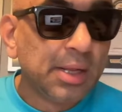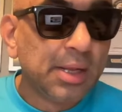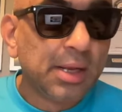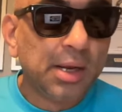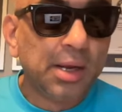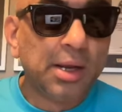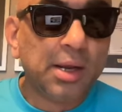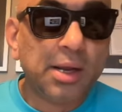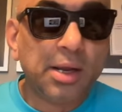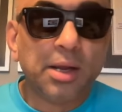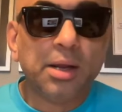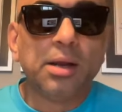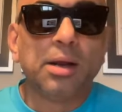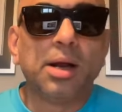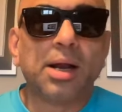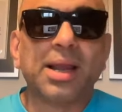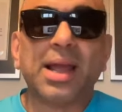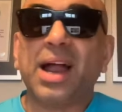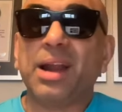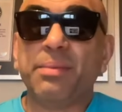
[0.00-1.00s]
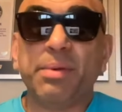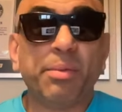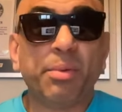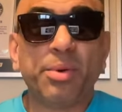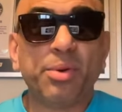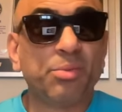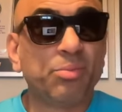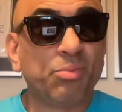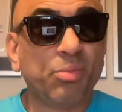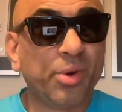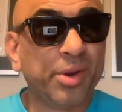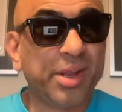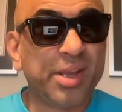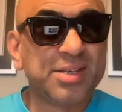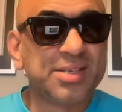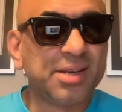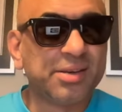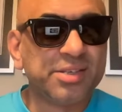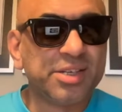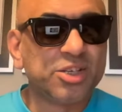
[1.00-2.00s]
uh, I can't remember what it, what it
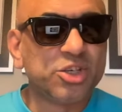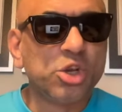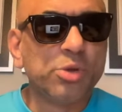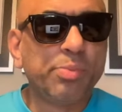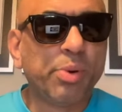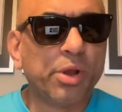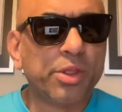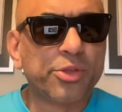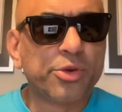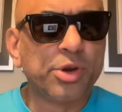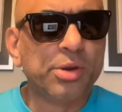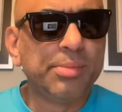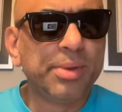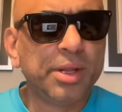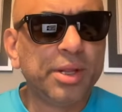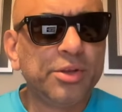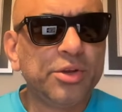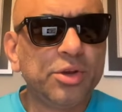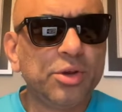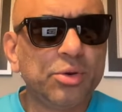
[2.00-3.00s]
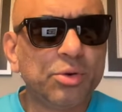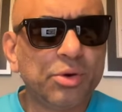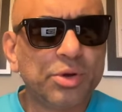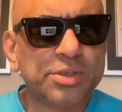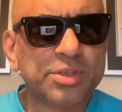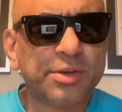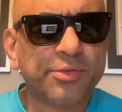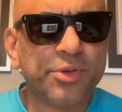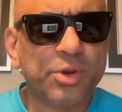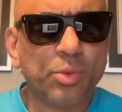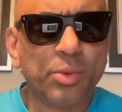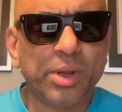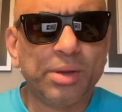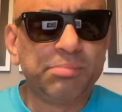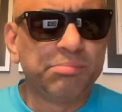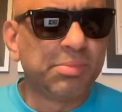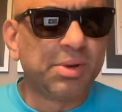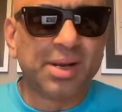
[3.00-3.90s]
is now. Is it two point three million euros if you win?